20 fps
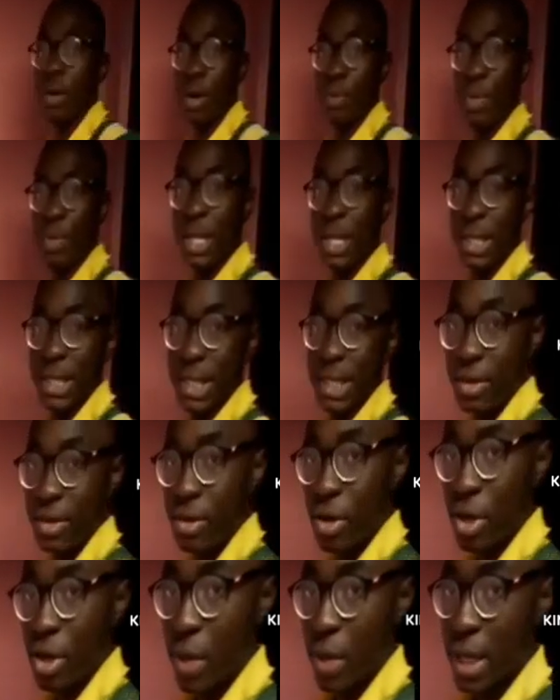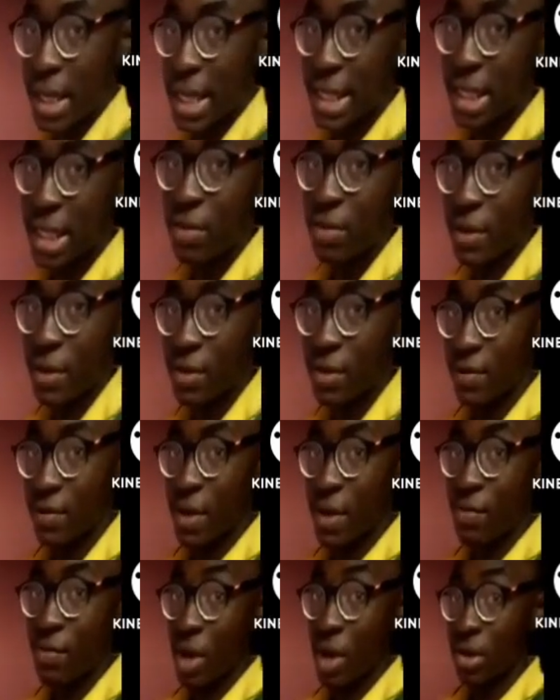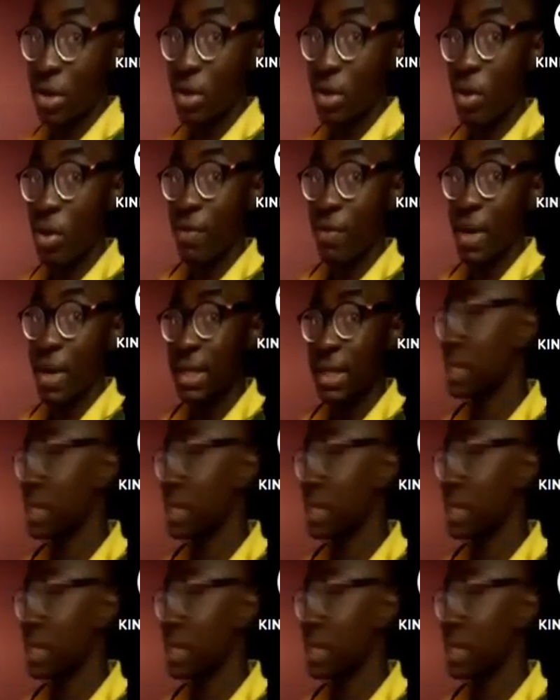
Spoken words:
mean is 3 over 19 over 25. We can also convert this